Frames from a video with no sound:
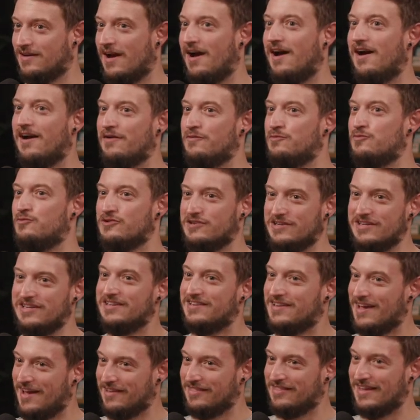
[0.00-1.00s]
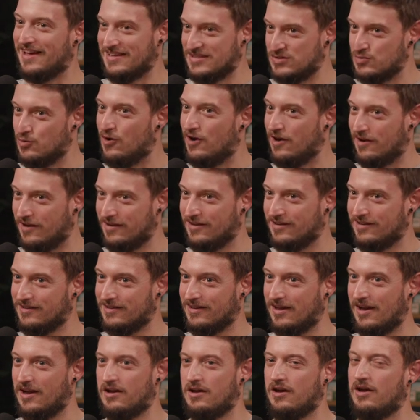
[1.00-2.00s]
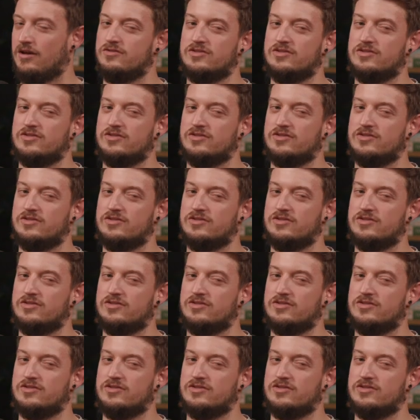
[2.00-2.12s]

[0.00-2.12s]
I would need that's what I,